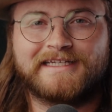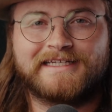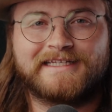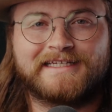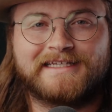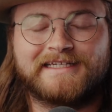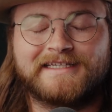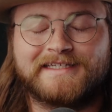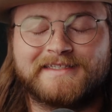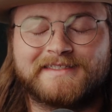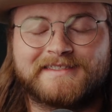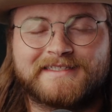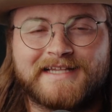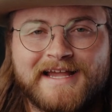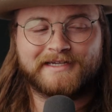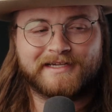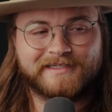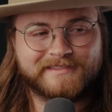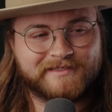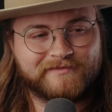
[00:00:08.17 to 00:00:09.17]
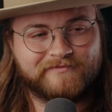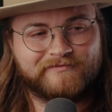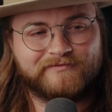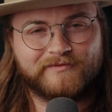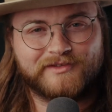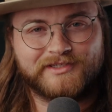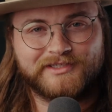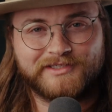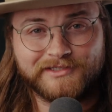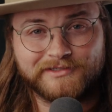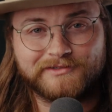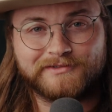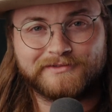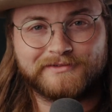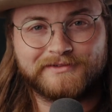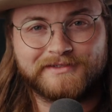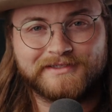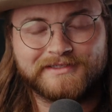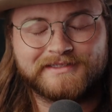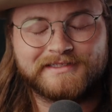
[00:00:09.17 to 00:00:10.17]
it is because of
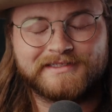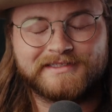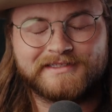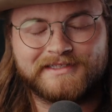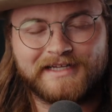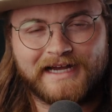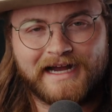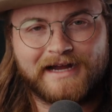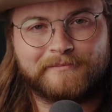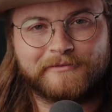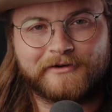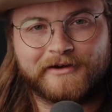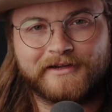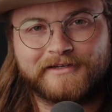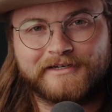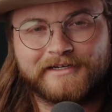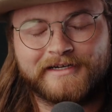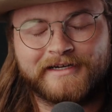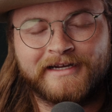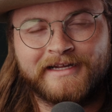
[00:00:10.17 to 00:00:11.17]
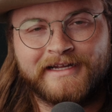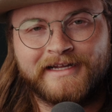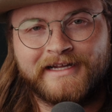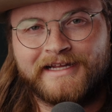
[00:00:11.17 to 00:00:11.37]
you, the operator.